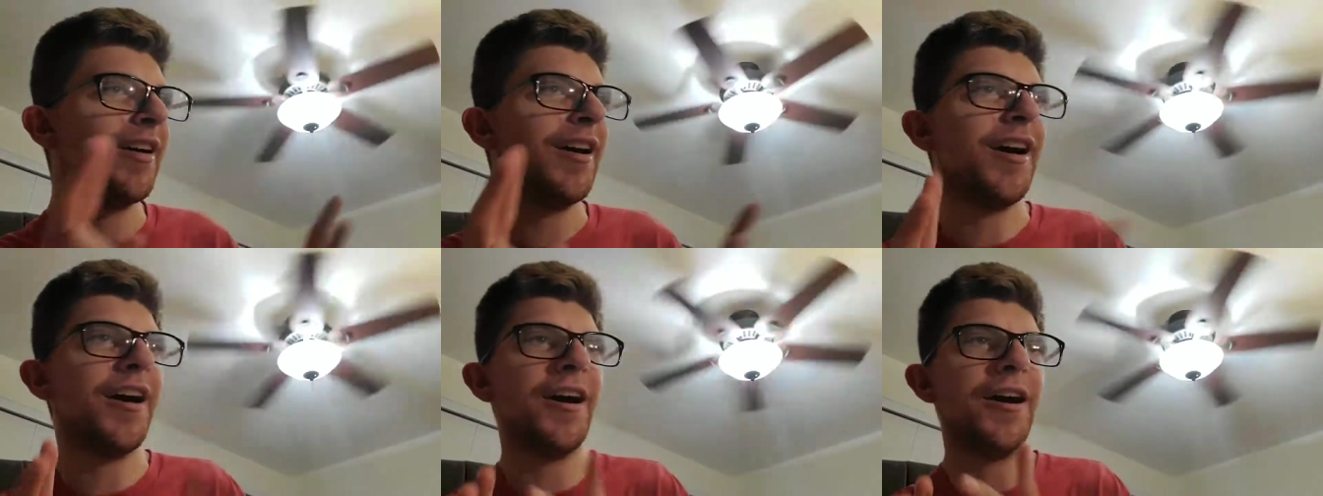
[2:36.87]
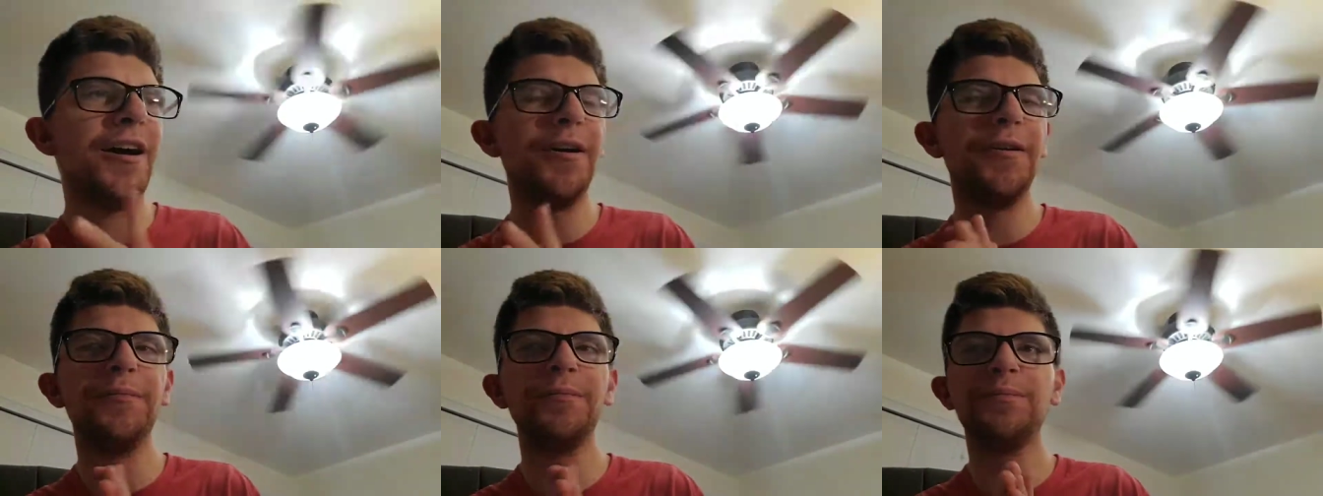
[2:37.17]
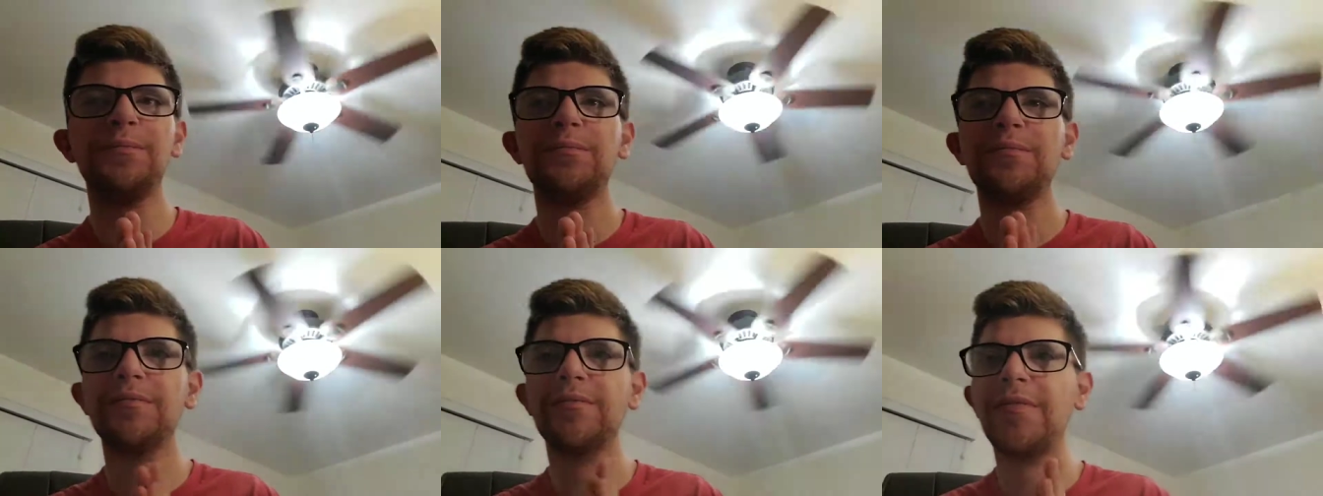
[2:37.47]

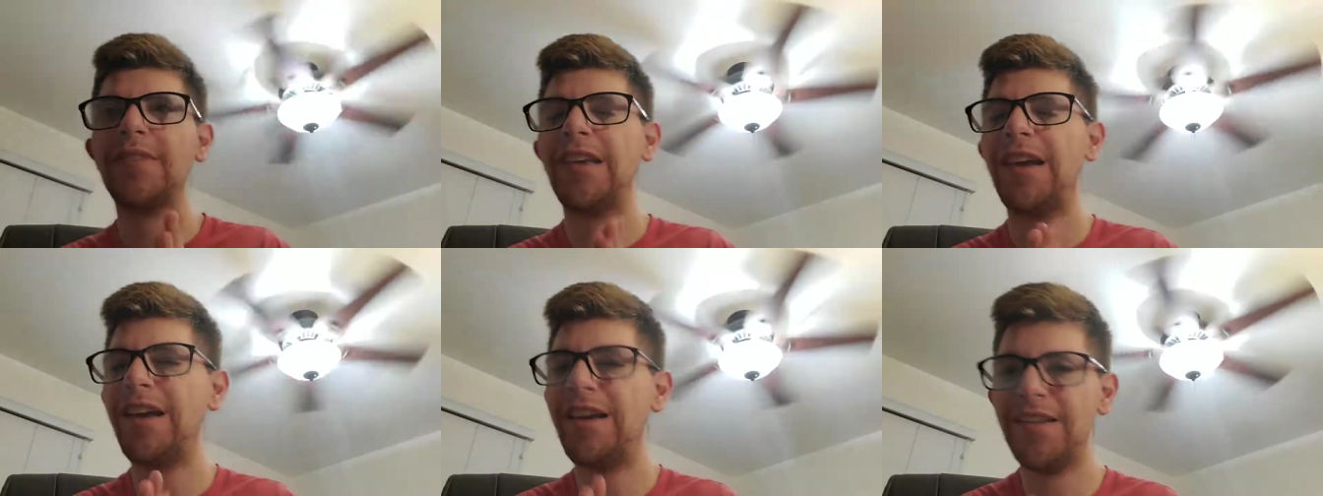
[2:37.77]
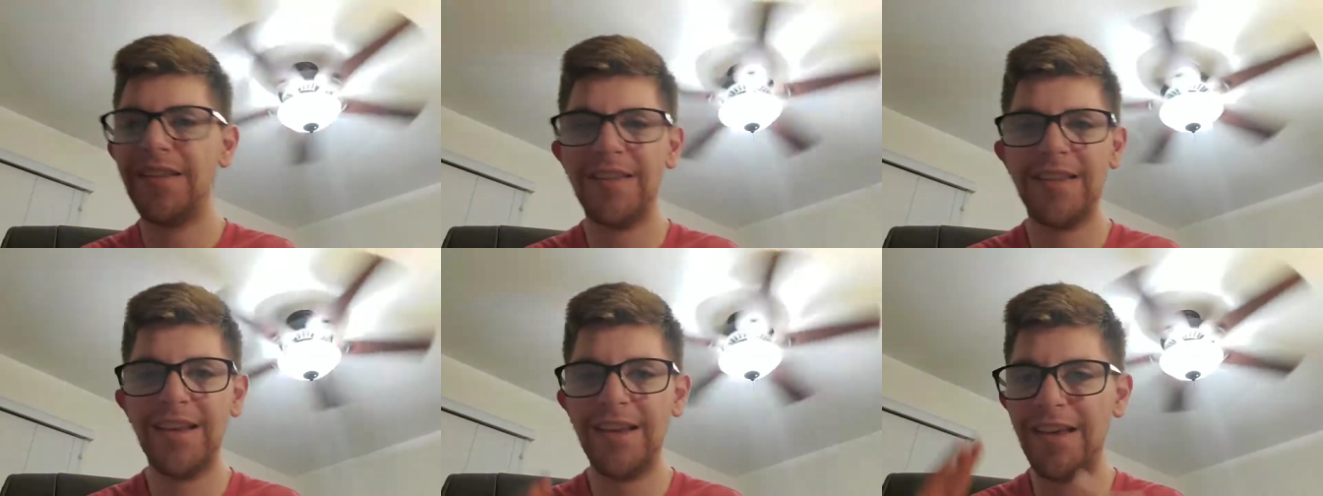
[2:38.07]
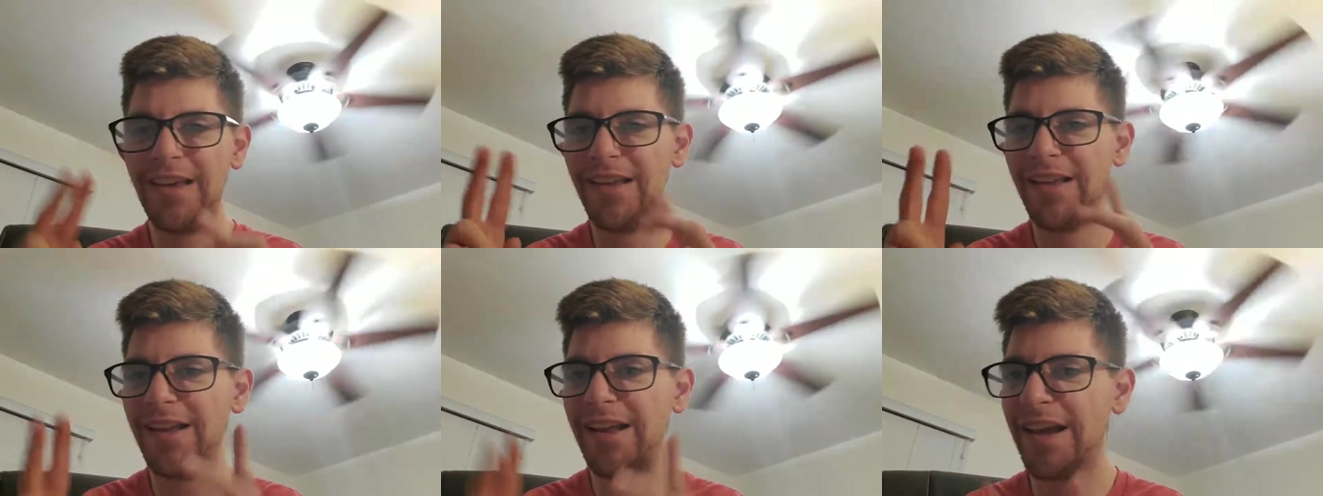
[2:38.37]
um,
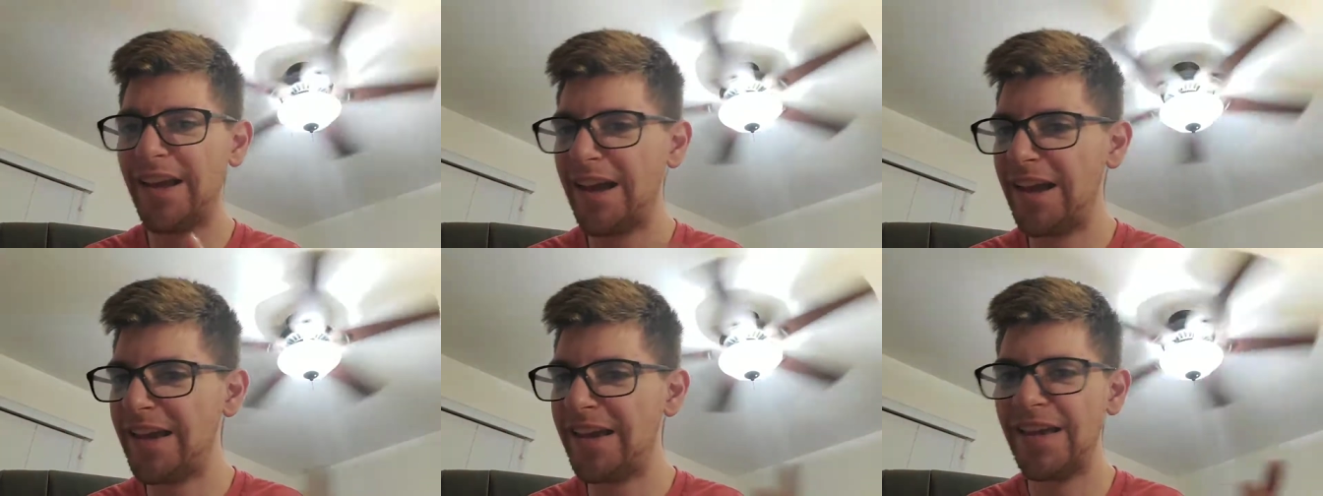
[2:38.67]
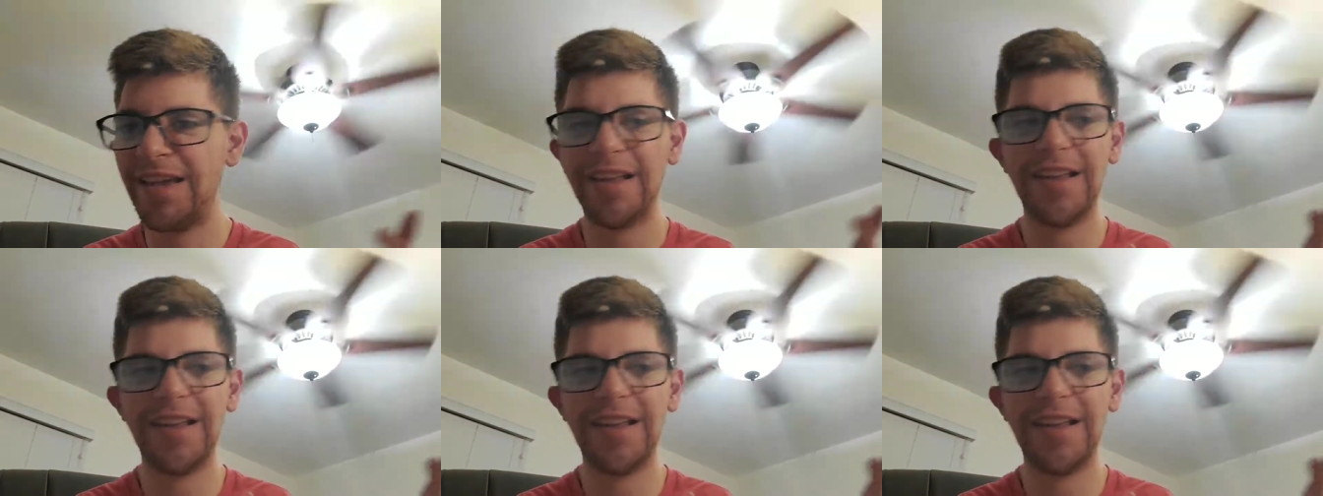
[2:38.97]
the like a